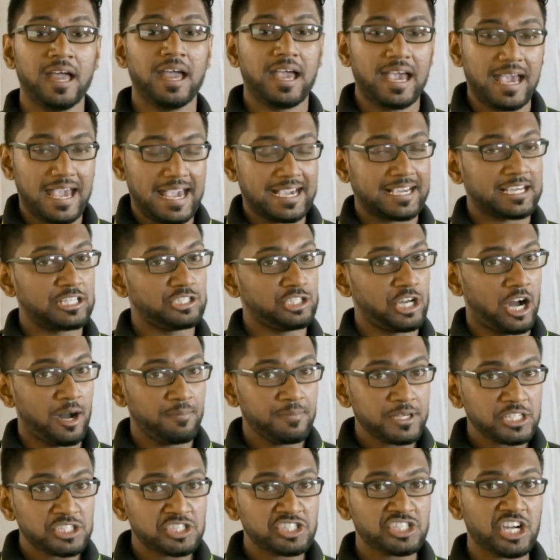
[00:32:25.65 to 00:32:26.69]

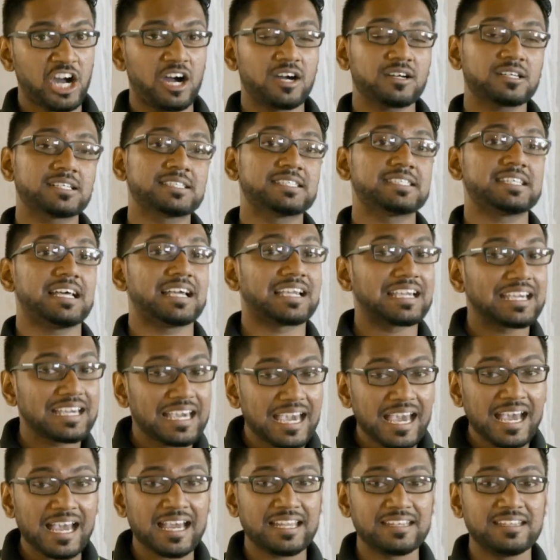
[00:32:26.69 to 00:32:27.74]
Economic shocks,
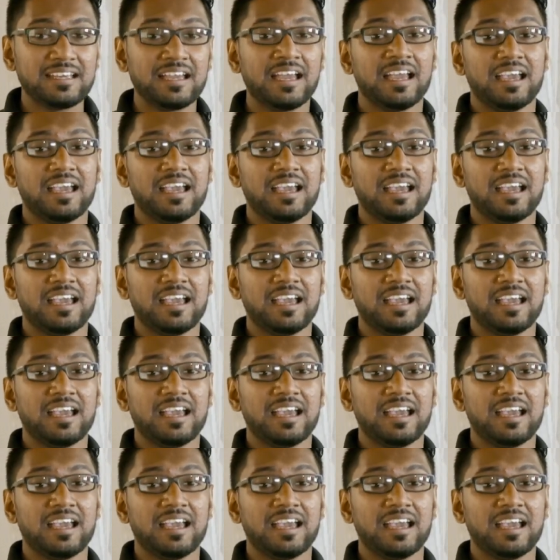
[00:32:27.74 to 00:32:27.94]
again,